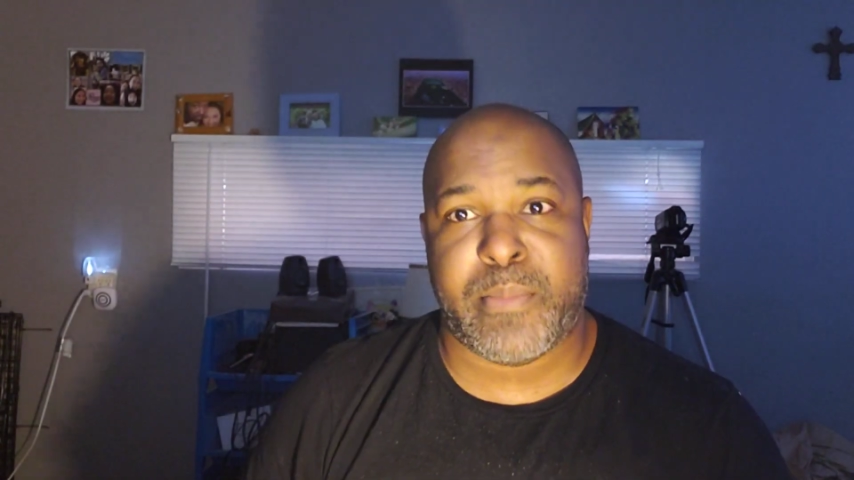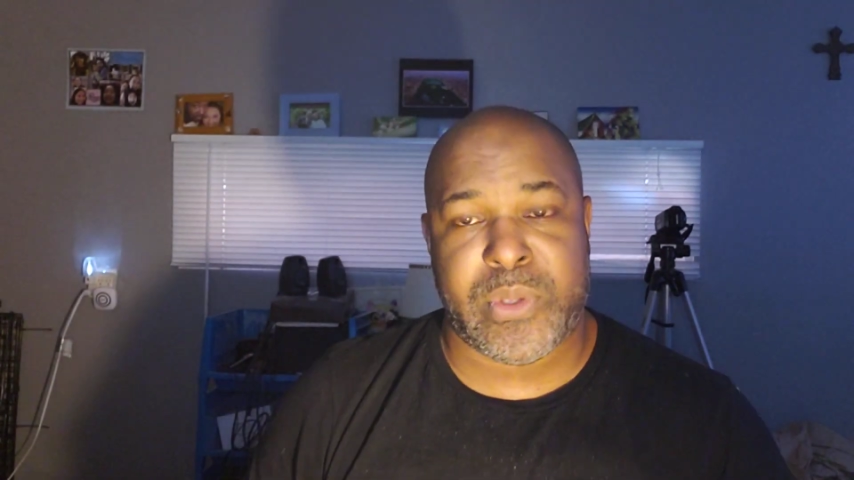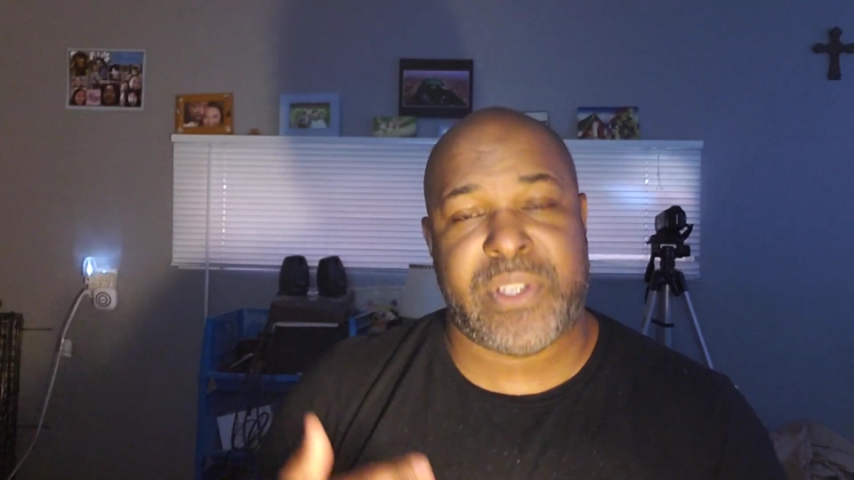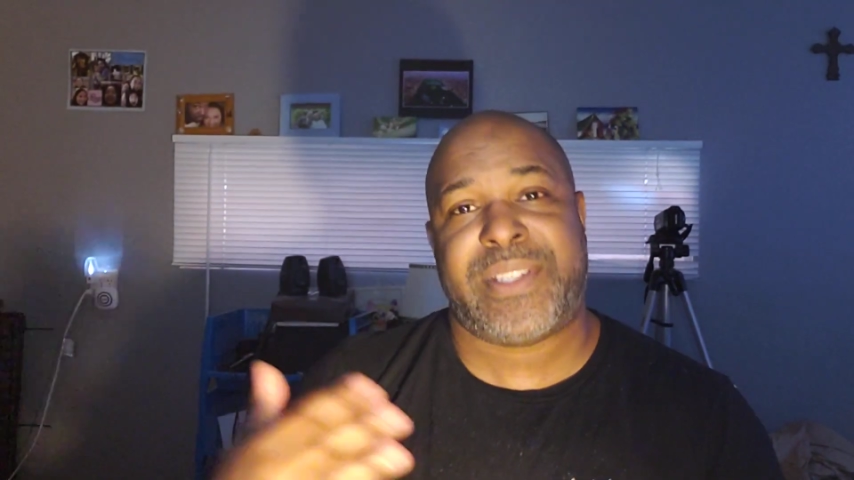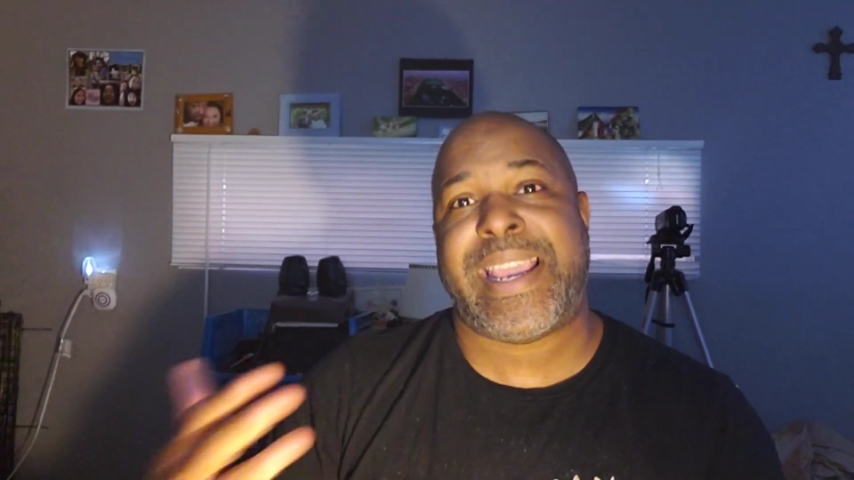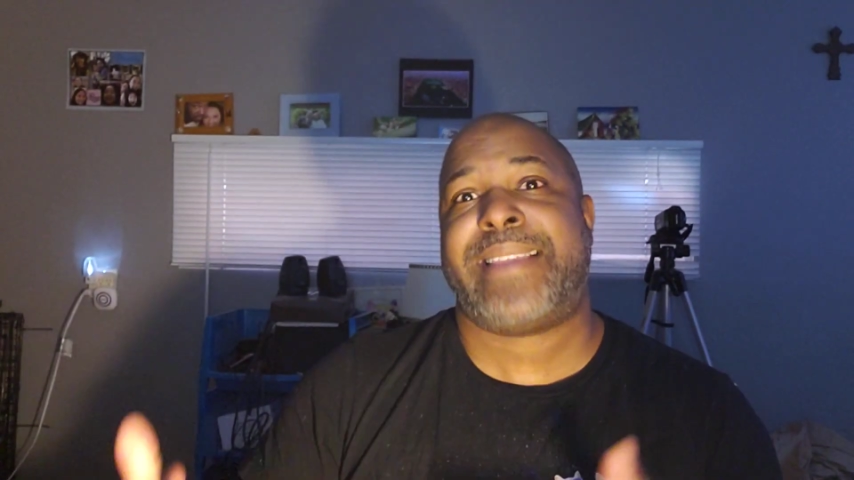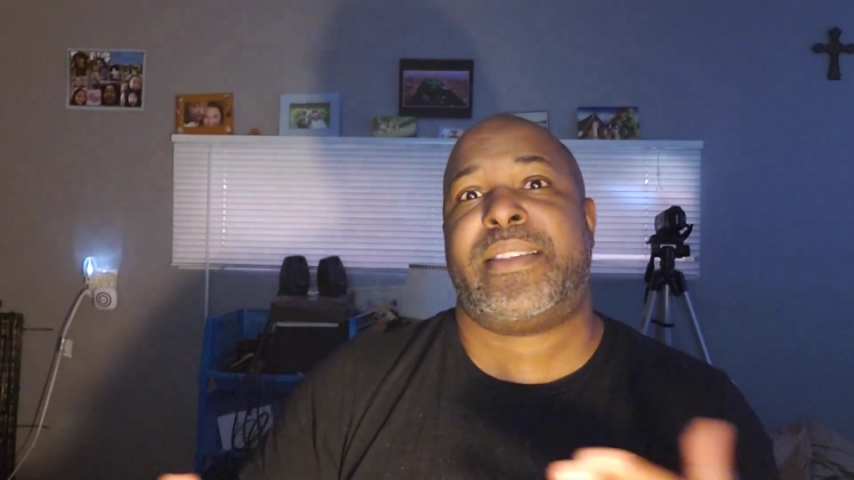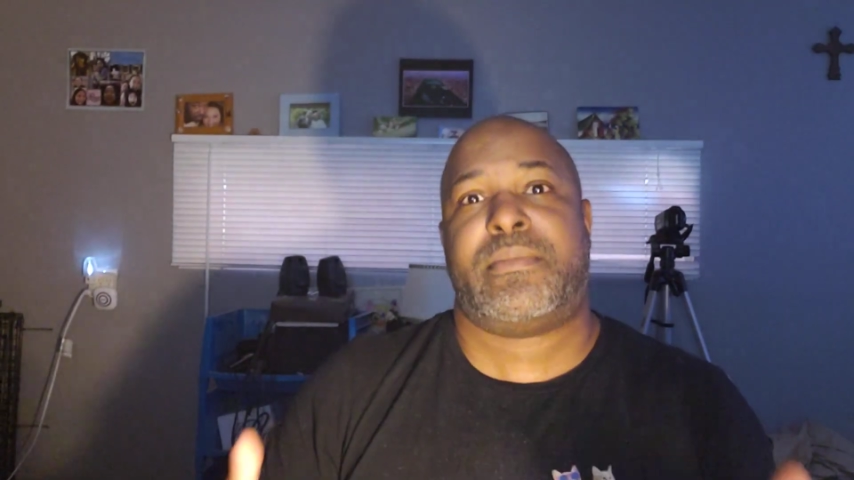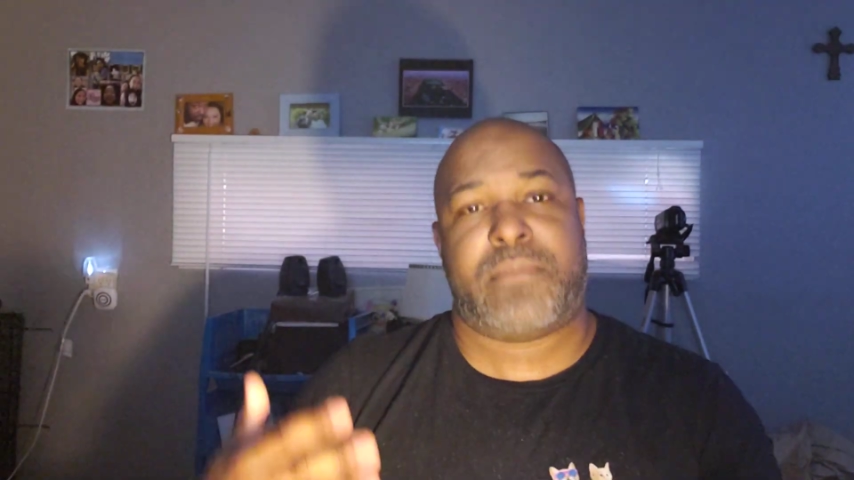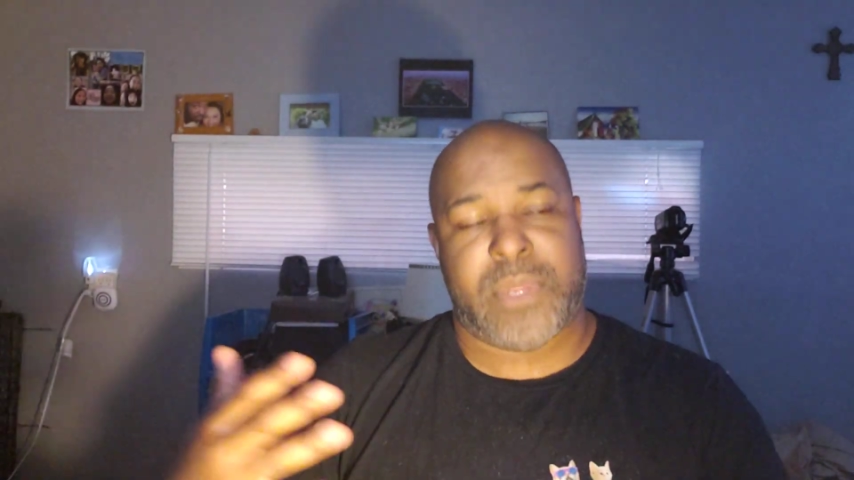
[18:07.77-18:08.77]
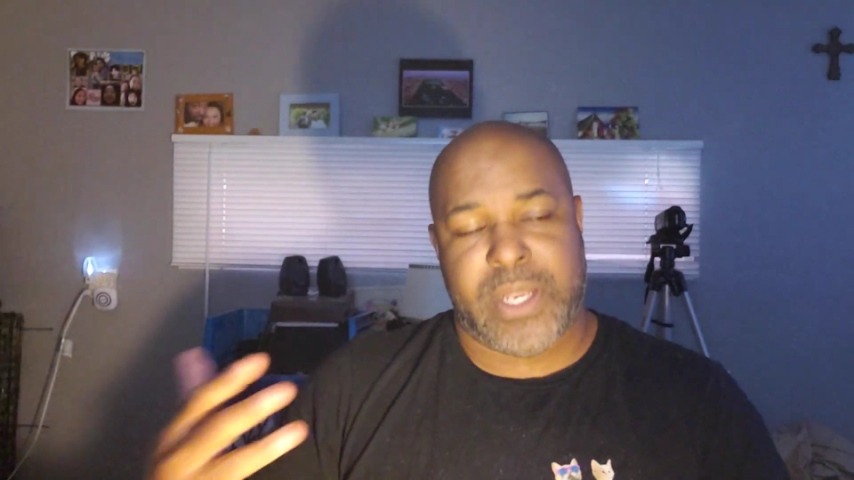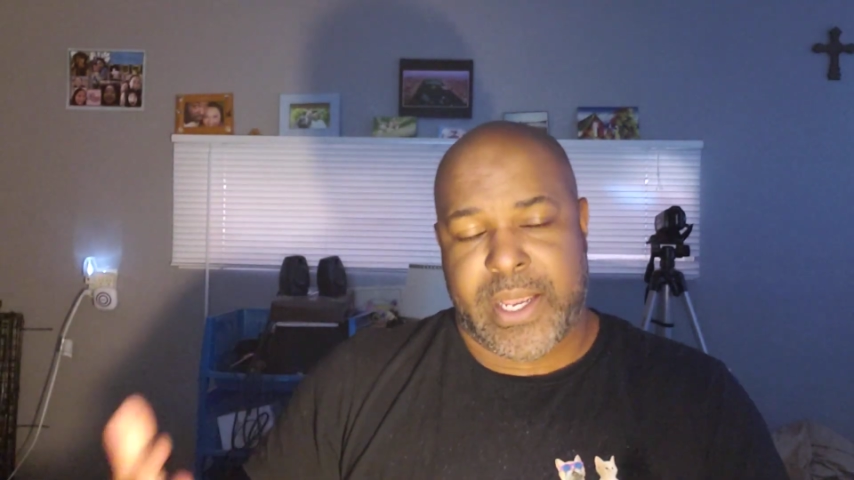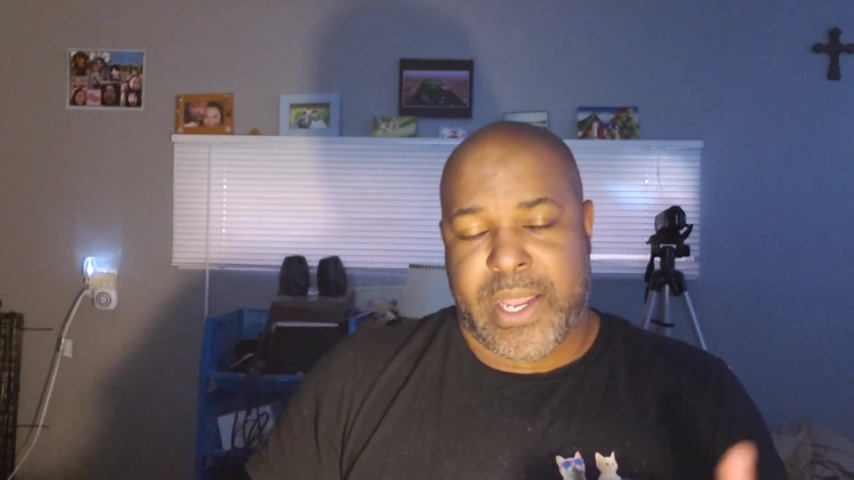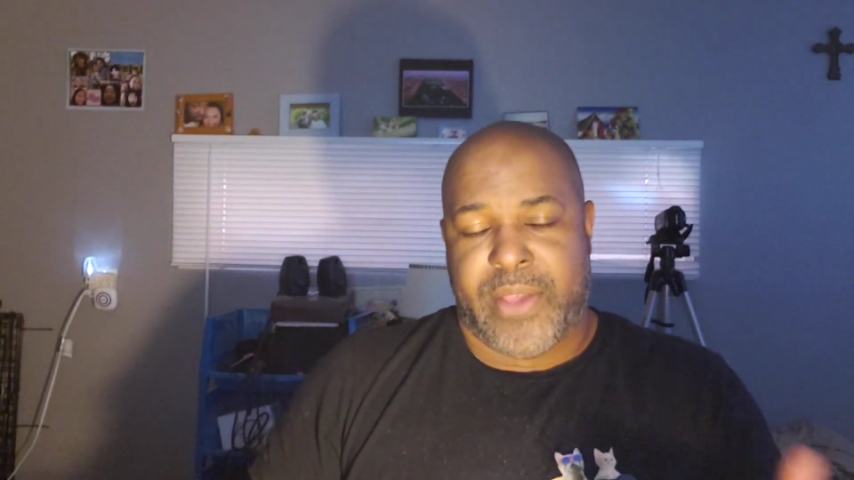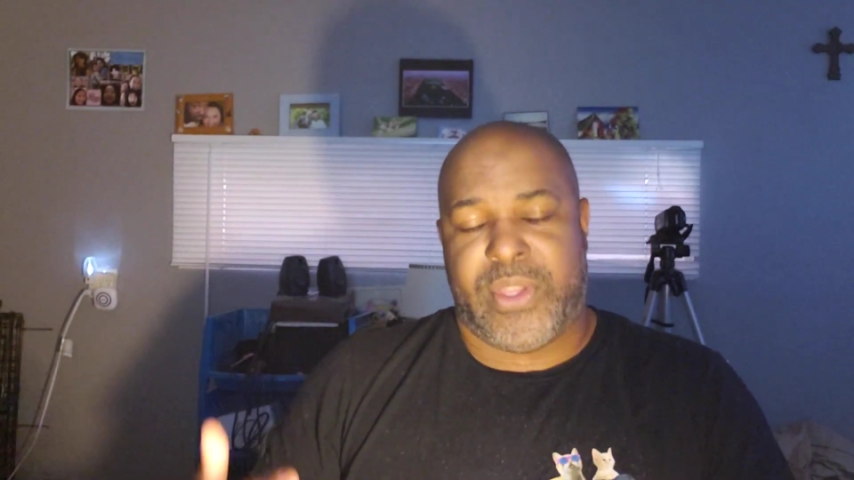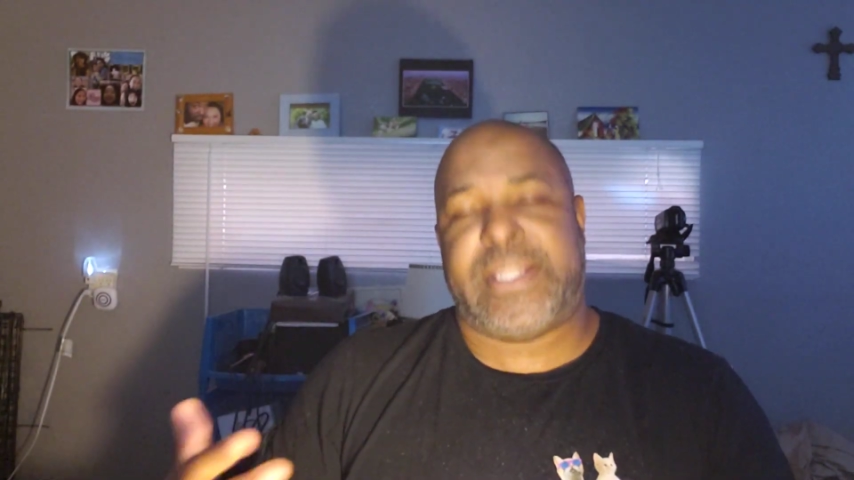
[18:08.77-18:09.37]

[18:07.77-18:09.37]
able to take the